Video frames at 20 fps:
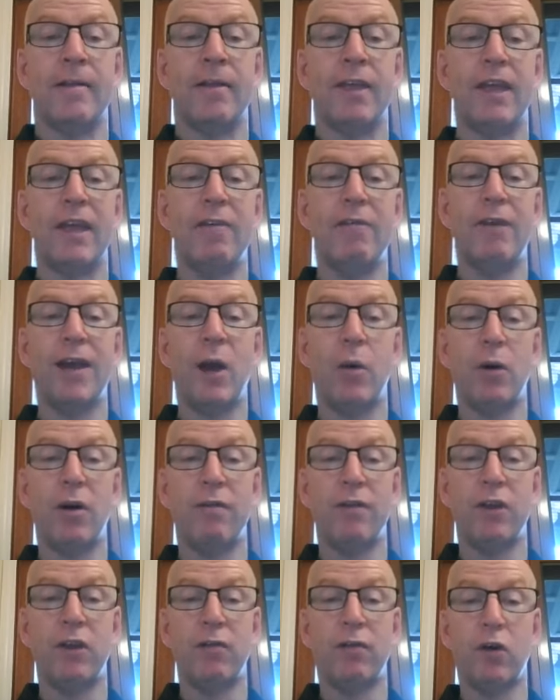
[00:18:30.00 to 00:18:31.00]
If, however,
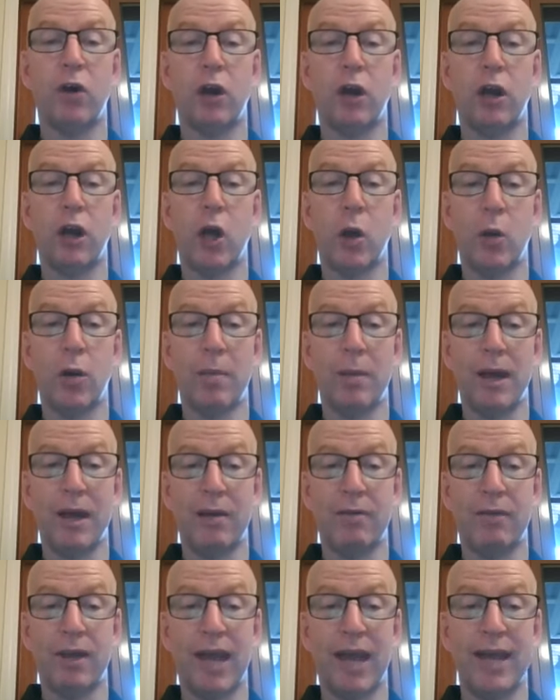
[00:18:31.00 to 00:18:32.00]
you've got a low amount
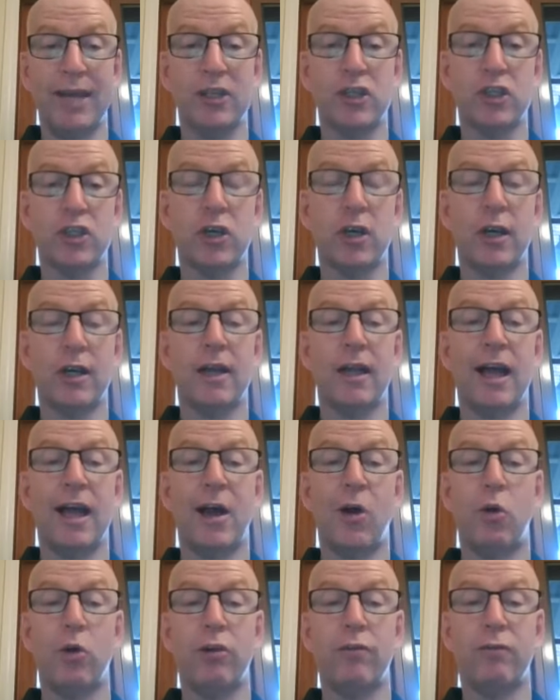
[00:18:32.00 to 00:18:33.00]
of cash
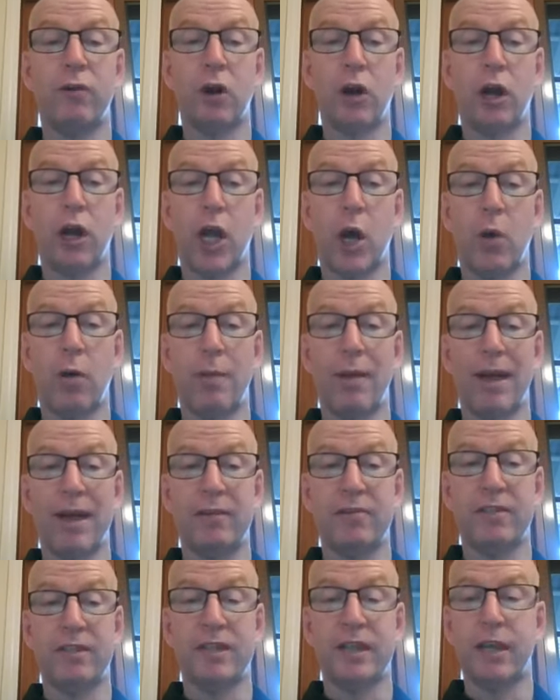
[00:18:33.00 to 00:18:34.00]
or you've got a low amount of
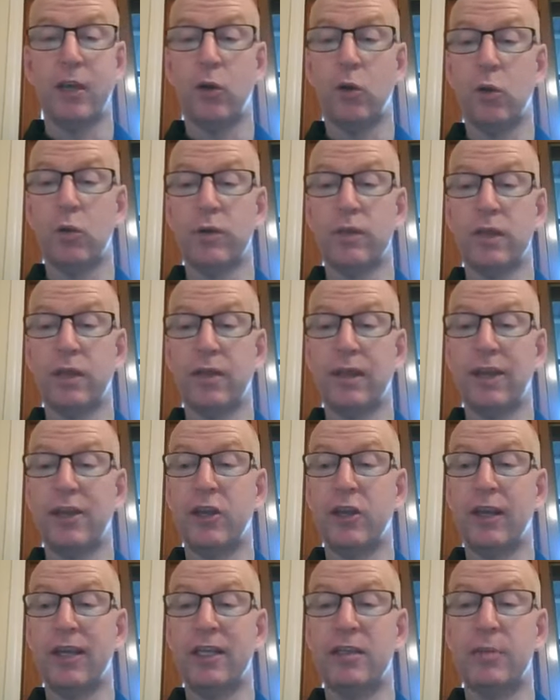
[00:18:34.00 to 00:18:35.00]
skills, then you
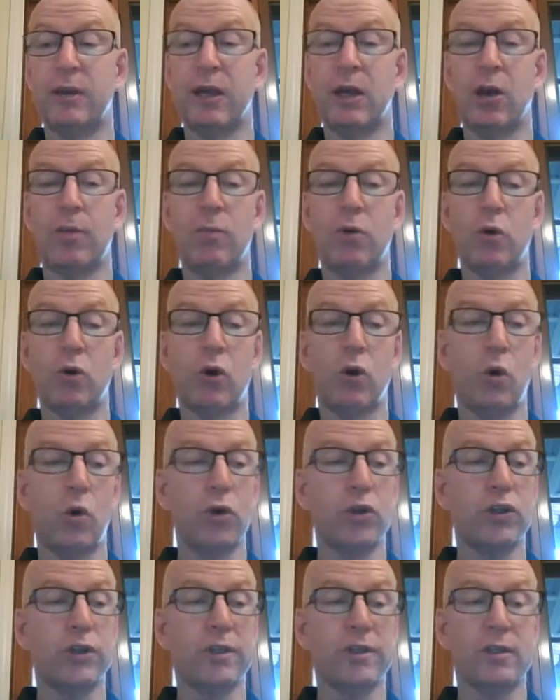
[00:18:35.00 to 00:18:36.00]
need to be a lot more
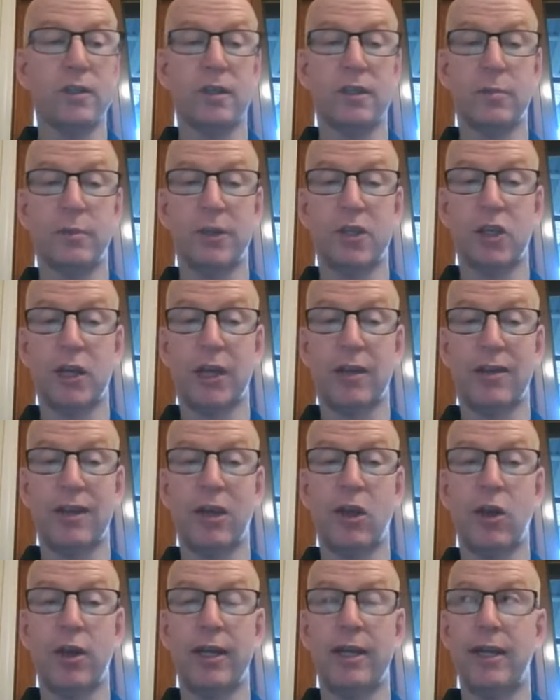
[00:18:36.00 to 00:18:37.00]
cautious, especially in the
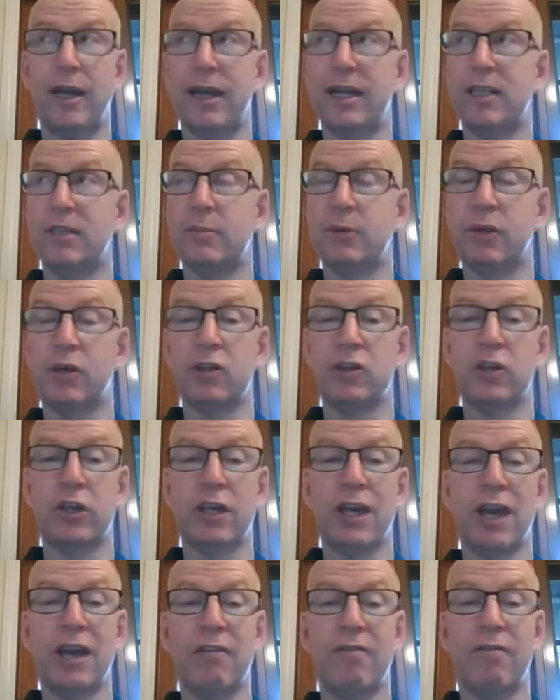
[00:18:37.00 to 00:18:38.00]
early days, because you
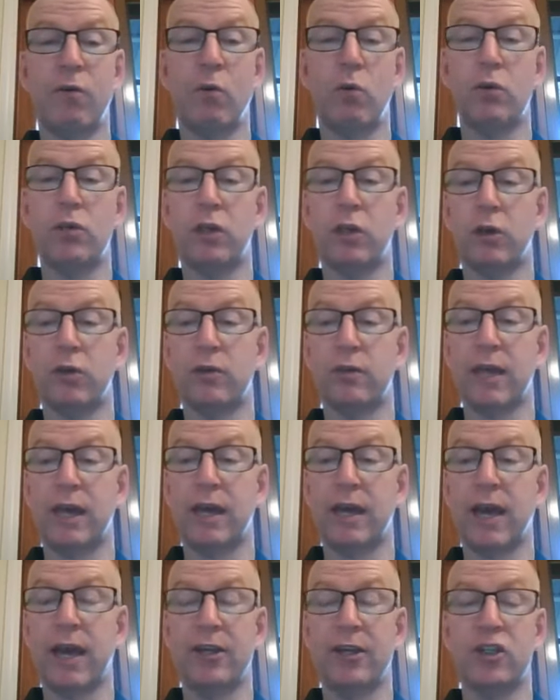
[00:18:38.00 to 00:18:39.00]
can't afford to lose that
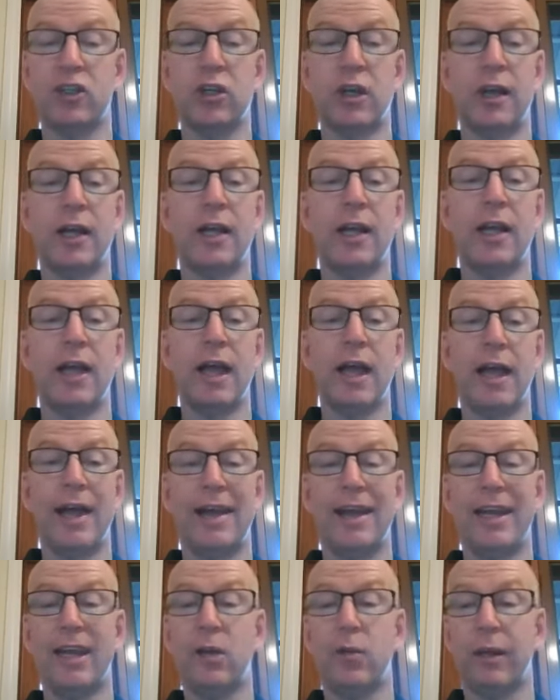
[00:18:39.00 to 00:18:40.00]
cash, and
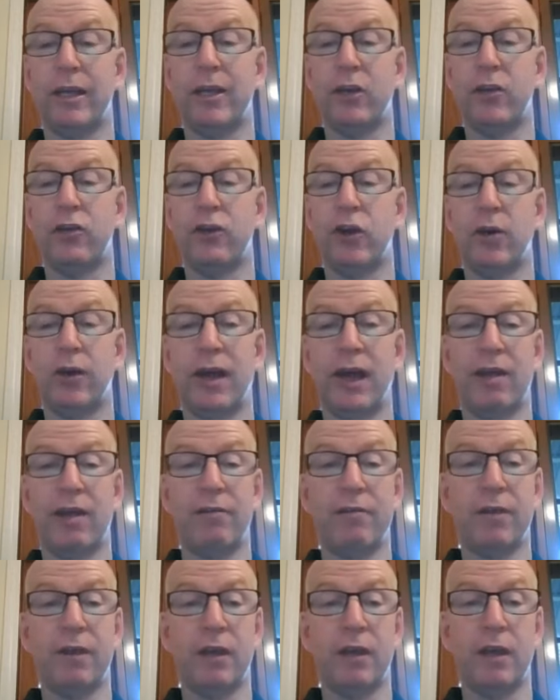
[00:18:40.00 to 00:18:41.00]
equally you don't have
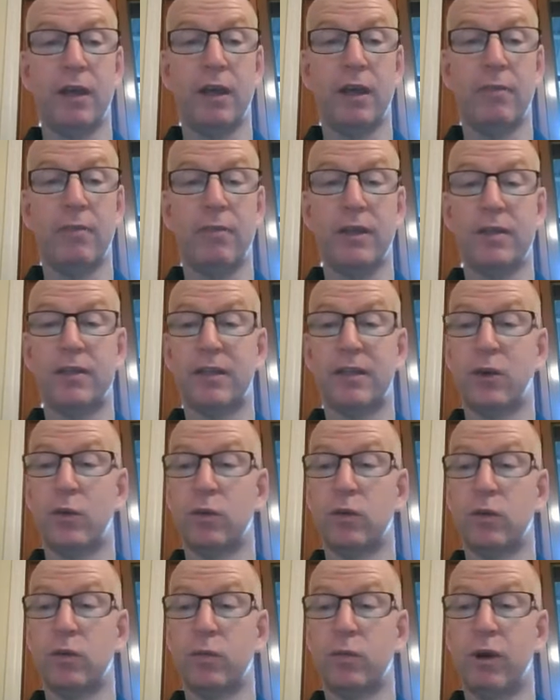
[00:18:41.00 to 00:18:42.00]
the
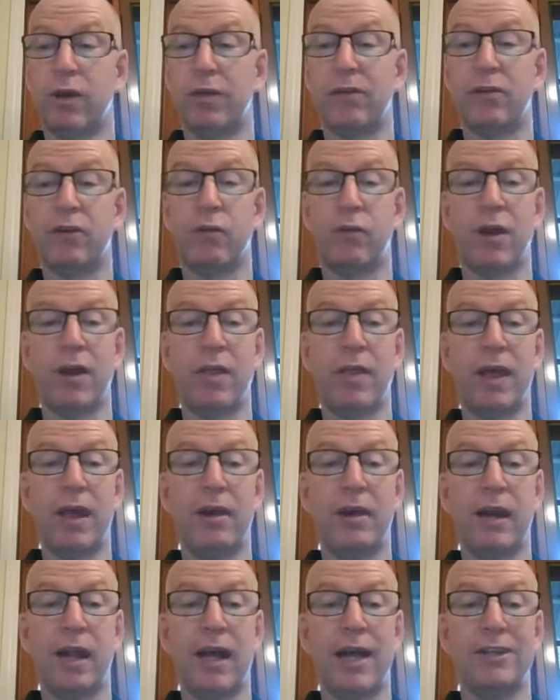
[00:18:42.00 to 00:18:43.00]
skills or breadth to run
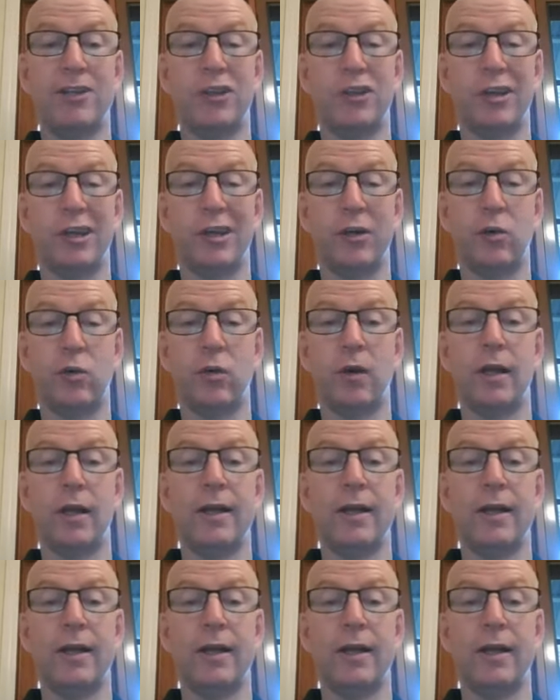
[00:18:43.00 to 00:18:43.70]
that larger deal.